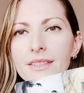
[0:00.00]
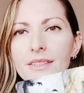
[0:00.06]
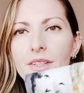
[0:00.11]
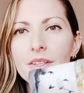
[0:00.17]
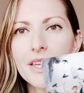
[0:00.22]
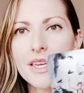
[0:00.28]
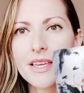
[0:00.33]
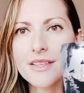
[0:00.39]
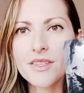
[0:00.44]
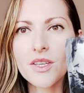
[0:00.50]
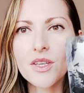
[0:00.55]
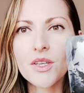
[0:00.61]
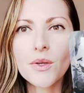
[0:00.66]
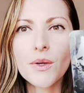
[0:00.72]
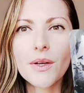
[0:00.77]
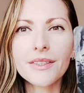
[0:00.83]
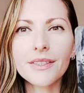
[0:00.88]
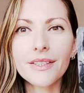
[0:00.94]
that they're kissing
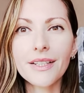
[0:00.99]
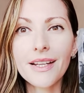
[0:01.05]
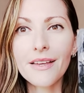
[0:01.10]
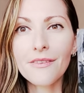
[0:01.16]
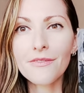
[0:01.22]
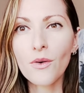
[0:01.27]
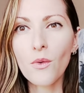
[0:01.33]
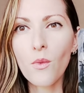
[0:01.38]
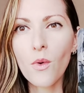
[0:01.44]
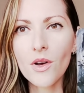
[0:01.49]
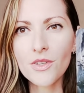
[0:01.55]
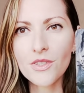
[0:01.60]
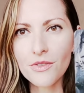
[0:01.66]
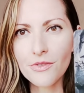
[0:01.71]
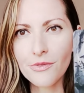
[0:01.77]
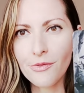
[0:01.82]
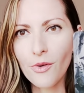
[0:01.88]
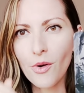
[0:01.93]
you underneath a
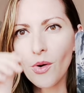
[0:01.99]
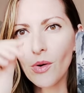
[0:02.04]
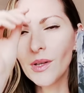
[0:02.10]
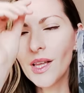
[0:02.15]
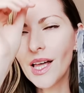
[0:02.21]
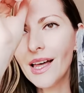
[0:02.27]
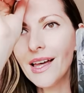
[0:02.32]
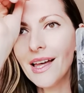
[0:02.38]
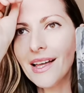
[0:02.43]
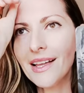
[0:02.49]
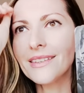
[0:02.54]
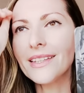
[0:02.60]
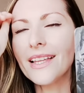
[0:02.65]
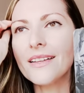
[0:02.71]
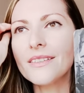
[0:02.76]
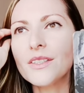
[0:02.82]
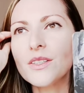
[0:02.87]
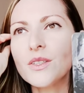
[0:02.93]
waterfall,
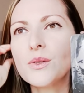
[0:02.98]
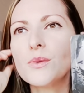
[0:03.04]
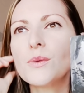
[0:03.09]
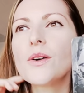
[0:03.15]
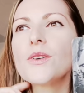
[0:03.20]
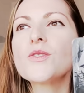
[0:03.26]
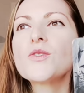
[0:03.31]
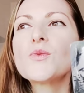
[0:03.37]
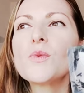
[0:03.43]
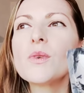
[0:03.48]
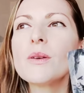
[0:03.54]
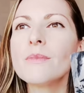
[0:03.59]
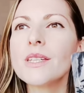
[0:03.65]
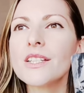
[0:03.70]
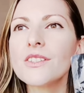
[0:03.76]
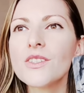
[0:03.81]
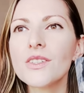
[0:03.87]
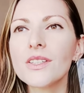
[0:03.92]
that you are
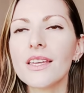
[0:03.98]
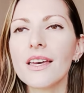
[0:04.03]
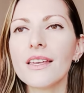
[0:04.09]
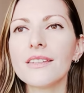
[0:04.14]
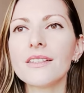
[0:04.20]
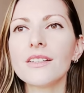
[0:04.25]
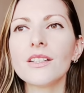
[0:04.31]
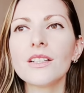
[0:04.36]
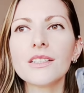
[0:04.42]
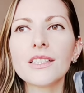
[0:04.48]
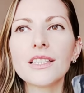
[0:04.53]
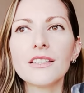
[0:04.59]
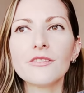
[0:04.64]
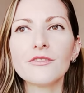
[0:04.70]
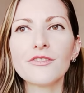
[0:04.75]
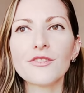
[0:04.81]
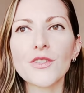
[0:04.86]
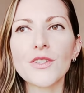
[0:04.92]
swimming together
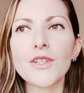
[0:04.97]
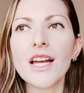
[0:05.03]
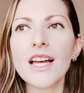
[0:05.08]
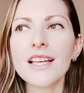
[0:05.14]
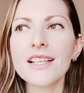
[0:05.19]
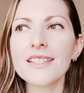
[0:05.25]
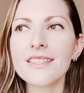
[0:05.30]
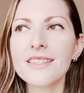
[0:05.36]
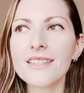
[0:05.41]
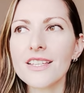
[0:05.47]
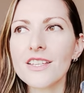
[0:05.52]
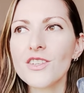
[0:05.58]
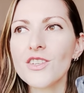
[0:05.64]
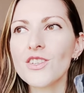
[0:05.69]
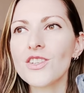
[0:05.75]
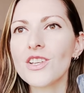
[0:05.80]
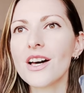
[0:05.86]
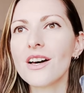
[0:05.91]
looking for
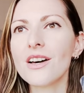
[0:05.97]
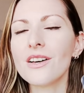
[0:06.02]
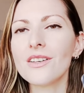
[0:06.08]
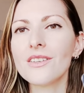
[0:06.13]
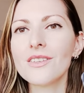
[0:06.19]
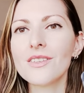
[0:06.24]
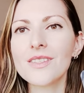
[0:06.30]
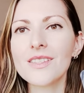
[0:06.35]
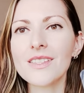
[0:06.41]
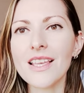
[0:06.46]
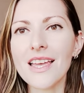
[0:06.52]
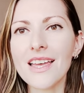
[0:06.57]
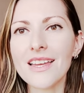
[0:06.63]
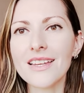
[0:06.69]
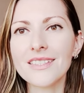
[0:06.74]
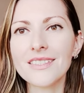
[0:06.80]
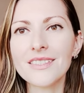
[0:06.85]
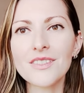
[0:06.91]
seashells
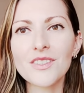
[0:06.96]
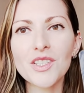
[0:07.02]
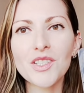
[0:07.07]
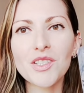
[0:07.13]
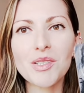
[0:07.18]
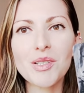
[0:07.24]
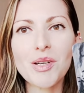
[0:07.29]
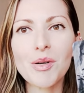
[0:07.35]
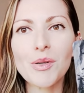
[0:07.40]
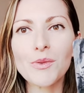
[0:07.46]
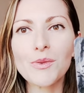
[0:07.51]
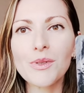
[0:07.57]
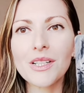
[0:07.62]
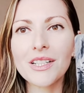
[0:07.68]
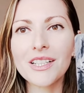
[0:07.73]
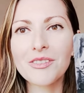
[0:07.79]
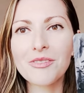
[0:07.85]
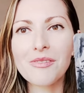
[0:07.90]
and, you
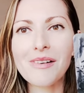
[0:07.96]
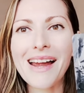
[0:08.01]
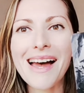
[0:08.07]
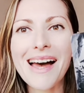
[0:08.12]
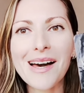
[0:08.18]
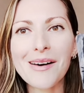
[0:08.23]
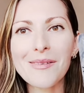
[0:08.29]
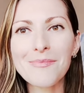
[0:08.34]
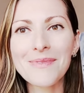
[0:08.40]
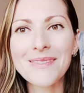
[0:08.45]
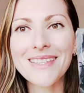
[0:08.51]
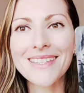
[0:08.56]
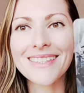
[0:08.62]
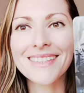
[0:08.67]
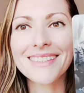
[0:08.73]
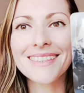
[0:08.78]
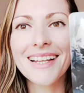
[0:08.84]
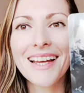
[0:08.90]
know, crabs
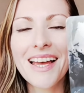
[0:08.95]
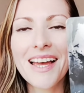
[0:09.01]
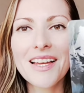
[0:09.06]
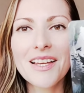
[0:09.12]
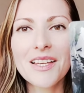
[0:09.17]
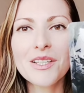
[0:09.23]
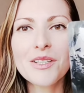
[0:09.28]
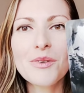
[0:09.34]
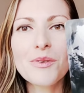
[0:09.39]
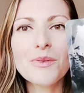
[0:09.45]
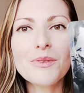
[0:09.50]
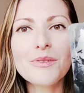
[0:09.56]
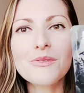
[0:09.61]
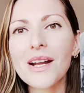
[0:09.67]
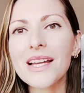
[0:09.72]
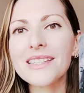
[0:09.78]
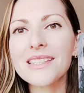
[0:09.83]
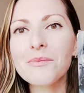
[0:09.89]
and, you know,
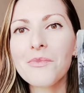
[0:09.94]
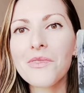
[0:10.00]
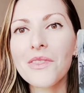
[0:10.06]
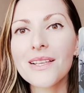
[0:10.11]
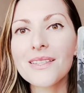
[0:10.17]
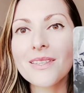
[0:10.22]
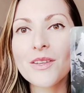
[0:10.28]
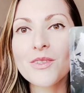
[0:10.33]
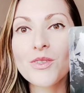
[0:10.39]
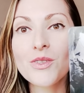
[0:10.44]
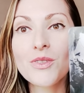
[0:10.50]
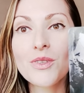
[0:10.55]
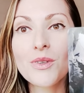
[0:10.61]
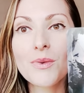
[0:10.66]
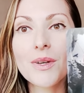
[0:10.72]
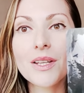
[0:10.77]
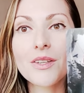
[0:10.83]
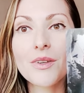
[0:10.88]
random things that you
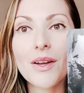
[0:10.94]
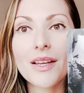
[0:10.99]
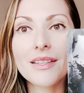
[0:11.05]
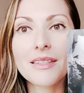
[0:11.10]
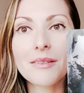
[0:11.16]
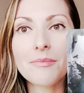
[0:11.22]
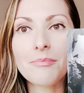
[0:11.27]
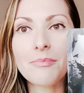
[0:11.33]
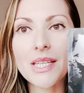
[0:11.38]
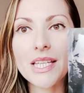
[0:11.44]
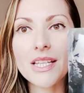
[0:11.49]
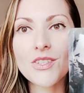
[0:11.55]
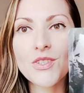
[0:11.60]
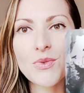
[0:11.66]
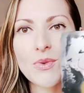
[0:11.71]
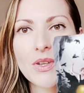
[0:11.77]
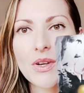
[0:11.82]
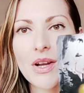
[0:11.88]
do when you're at the
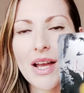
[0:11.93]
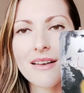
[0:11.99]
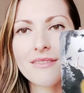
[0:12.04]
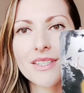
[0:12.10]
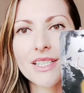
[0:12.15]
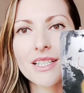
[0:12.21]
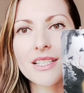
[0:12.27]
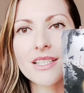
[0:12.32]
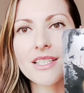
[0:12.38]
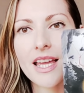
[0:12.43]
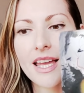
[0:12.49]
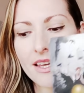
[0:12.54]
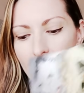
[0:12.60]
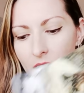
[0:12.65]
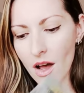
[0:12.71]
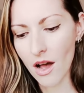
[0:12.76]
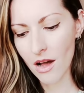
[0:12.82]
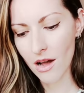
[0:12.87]
beach, when you're having a
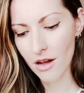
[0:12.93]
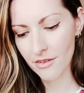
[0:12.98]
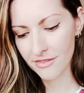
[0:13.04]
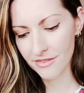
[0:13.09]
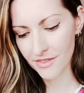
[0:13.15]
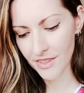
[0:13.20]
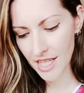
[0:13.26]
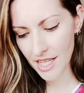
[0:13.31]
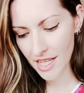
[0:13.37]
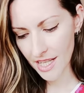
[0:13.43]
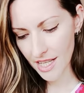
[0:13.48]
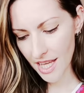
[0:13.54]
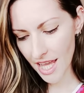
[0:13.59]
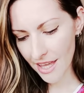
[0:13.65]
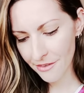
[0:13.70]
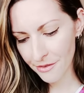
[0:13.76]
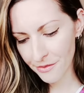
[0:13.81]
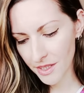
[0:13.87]
day off.
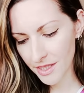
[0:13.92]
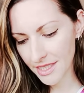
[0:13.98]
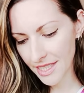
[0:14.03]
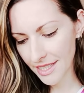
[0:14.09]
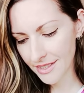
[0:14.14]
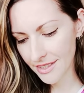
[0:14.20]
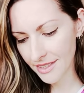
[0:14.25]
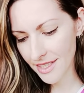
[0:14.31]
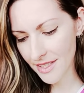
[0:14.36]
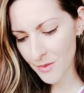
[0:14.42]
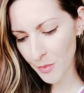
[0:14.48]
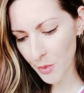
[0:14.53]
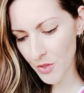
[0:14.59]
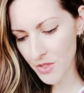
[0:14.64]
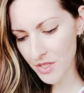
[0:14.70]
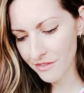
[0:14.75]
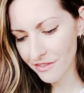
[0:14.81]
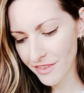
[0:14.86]
I feel that this
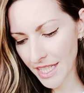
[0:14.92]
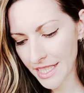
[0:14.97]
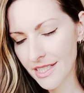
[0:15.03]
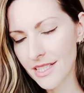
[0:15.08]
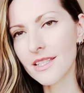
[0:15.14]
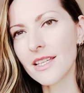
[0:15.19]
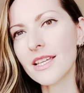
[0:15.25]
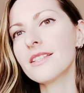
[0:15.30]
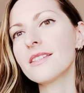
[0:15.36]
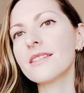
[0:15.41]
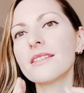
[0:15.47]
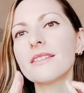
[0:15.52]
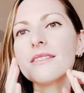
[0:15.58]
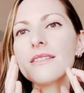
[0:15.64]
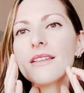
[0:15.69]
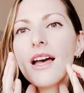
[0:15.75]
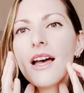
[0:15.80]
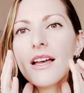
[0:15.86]
person
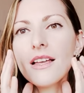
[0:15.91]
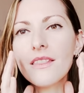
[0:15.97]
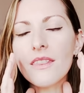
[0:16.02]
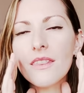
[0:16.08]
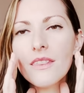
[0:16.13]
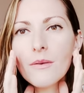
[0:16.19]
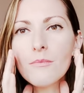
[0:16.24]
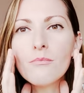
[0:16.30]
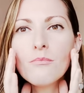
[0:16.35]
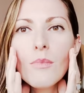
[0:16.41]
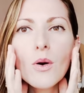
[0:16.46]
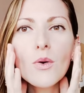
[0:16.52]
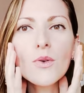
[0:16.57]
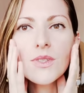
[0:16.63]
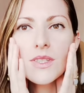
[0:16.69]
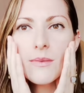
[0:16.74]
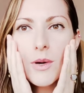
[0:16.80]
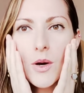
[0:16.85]
fantasizes the
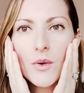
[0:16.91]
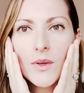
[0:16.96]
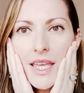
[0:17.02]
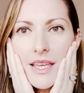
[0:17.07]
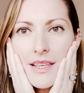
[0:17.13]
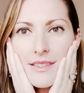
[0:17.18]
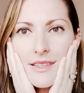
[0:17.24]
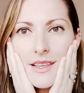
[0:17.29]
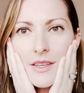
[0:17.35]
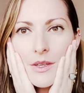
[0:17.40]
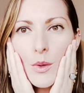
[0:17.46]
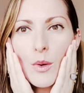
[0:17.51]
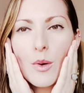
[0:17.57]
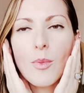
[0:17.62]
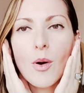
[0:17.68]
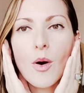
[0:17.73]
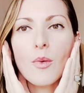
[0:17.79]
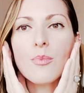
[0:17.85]
most about kissing you,
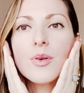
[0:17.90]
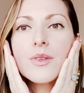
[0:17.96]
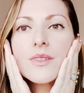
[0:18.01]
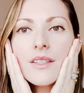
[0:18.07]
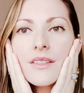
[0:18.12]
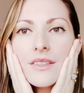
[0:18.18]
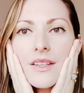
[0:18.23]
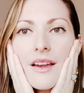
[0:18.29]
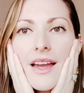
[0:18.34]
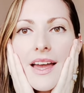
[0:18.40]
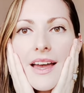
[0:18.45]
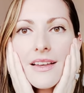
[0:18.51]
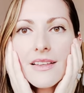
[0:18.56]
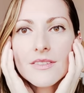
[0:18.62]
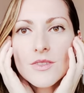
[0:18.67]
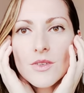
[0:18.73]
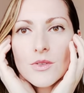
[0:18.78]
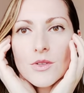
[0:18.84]
about putting their
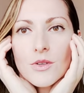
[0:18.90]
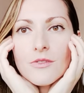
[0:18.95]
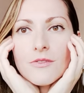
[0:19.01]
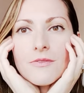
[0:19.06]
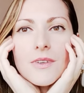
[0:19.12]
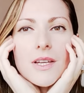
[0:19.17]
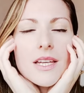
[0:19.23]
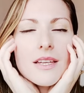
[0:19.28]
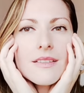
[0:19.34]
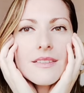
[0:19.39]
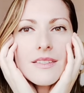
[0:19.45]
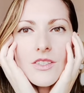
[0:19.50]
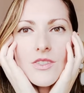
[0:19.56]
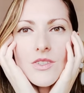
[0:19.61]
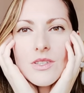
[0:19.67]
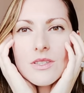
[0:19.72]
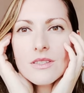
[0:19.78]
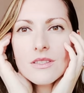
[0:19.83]
hands on your face
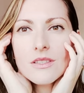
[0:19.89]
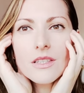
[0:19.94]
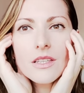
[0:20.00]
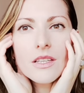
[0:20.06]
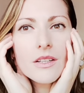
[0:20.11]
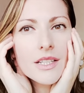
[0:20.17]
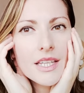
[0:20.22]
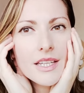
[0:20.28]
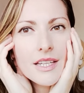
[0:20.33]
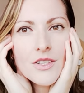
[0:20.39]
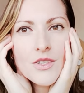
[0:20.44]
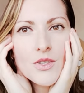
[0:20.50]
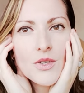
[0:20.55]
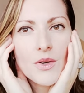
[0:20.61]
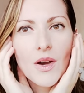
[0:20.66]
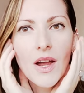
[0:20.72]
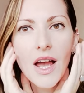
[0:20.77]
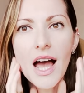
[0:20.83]
and just looking
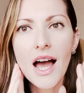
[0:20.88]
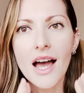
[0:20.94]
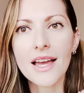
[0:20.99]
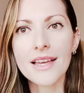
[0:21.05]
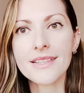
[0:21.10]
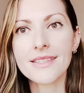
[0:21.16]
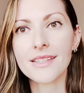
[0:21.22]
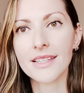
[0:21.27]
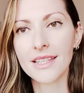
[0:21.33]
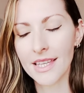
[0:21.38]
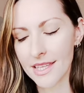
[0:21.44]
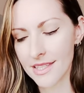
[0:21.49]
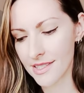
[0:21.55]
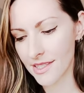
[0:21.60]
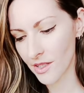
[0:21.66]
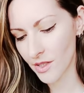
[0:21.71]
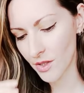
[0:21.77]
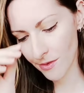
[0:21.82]
into your eyes and
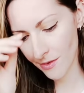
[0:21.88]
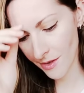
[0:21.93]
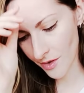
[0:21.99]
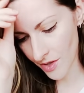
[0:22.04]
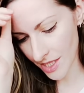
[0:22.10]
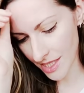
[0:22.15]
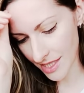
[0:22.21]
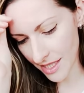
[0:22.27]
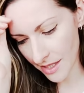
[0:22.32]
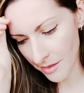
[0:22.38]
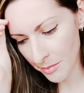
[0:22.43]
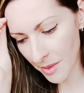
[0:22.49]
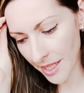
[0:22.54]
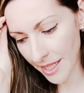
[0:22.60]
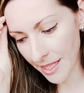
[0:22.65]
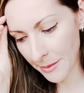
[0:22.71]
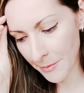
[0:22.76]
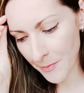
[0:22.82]
kissing you very
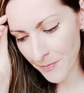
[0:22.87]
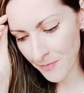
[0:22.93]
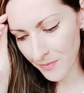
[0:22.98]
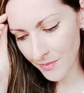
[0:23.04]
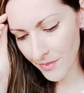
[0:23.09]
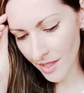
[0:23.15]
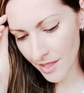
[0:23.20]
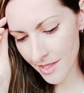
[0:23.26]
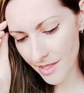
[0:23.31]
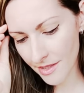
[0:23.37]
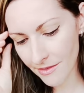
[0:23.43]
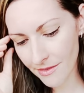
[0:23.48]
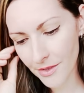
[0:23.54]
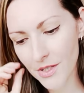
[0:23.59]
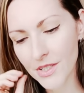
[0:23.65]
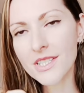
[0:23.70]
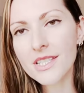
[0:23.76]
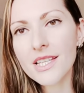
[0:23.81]
deeply. It's a
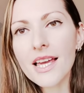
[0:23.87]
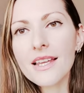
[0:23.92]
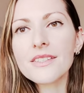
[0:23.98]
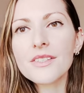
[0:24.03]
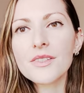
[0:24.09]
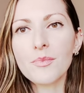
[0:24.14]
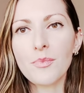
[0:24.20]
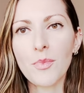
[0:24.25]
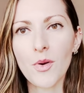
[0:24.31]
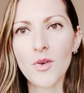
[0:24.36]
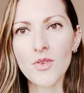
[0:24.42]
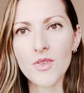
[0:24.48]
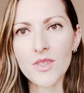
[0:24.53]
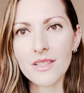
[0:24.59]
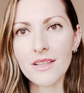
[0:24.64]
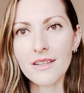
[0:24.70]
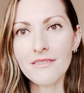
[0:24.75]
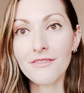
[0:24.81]
very tender
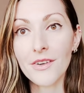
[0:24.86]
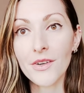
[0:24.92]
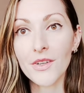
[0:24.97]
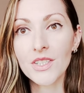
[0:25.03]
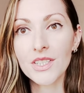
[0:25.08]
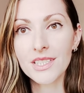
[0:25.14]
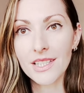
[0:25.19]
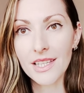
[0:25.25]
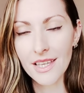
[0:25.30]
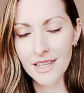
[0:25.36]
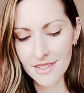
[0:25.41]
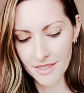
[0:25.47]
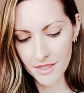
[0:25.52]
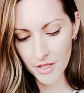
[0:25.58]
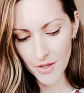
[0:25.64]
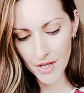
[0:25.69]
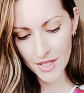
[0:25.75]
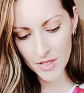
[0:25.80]
person, a very good
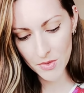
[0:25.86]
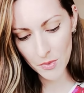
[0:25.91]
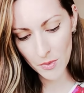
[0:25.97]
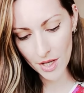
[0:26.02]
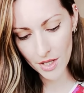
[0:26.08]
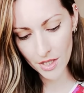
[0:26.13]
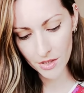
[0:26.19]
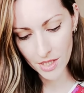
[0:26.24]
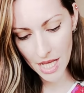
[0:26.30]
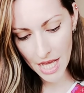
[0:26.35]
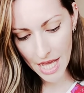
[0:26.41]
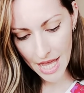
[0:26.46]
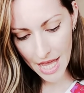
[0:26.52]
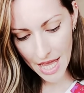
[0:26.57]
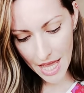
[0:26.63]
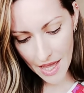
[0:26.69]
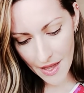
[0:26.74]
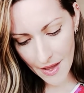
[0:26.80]
kisser as well.
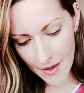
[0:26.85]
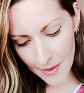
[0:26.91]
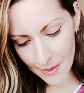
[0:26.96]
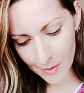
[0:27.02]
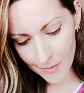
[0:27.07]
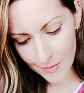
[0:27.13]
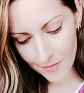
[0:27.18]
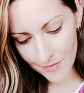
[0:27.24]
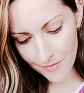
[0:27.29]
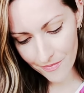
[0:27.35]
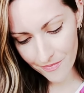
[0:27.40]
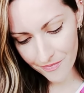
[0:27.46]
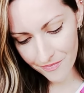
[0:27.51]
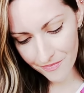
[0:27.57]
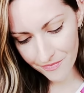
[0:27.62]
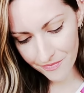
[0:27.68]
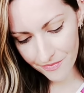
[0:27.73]
Um,